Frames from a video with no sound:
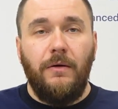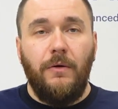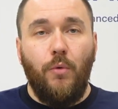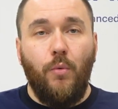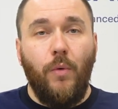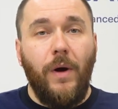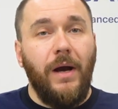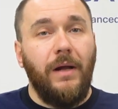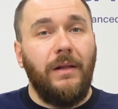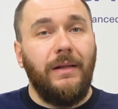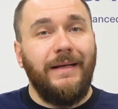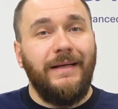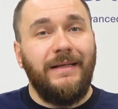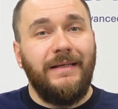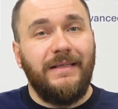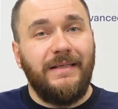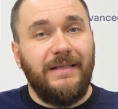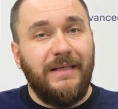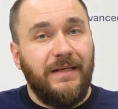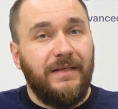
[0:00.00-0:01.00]
While in
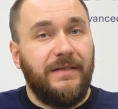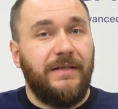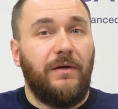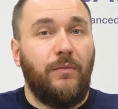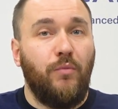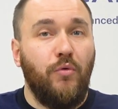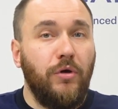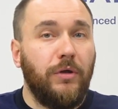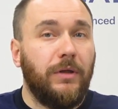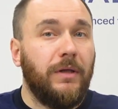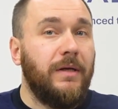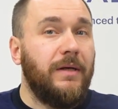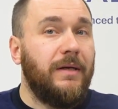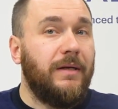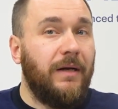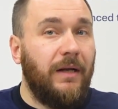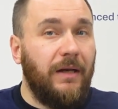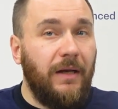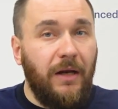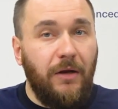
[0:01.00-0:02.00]
a sensor mode,
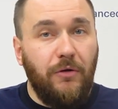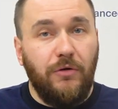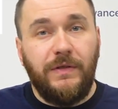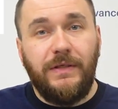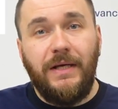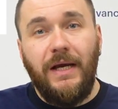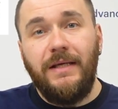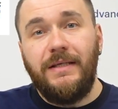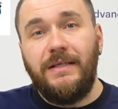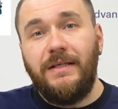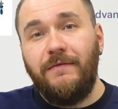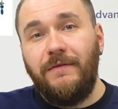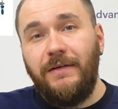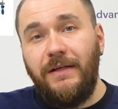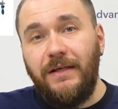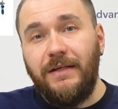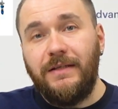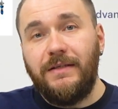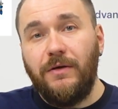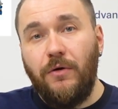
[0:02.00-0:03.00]
Galileosky
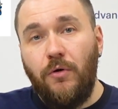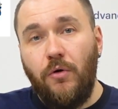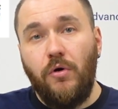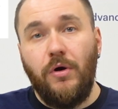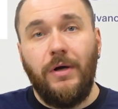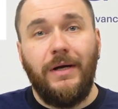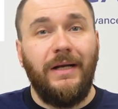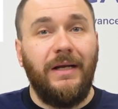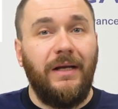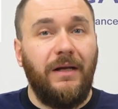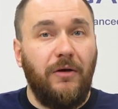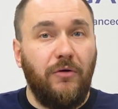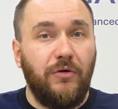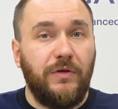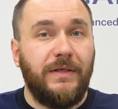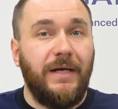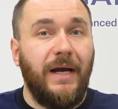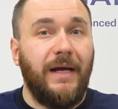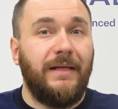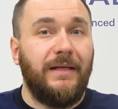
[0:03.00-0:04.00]
7X or
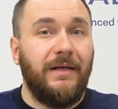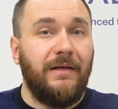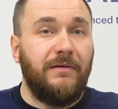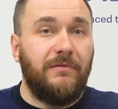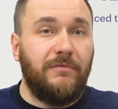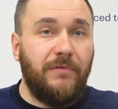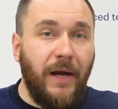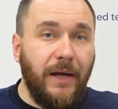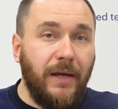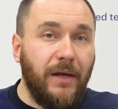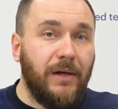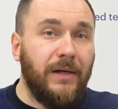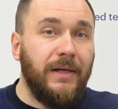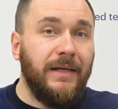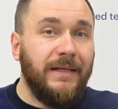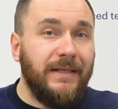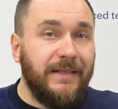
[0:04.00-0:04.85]
Galileosky 10 tracker